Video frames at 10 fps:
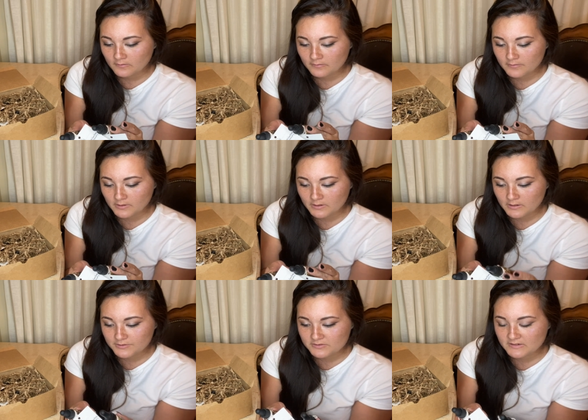Very
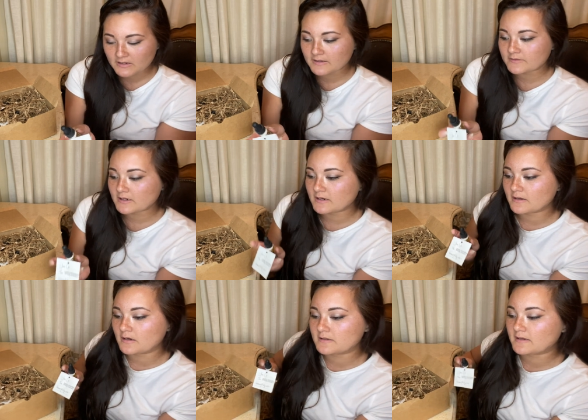interesting. I'll have to kind of
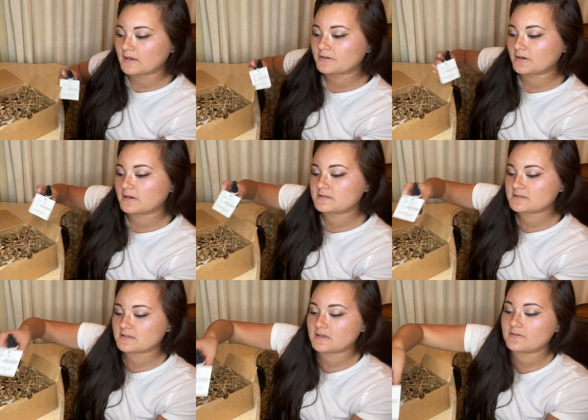contact her and
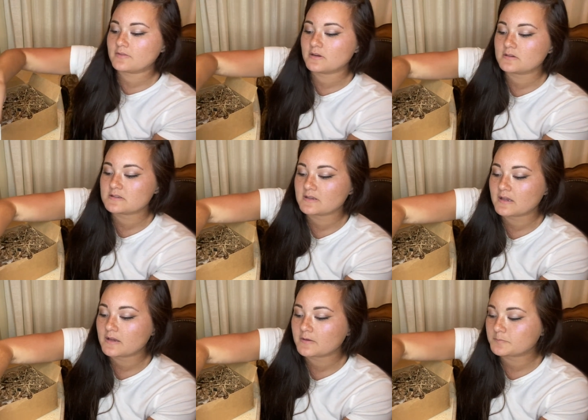see if there's
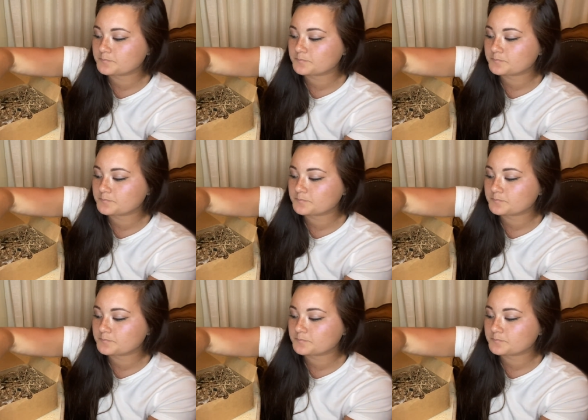like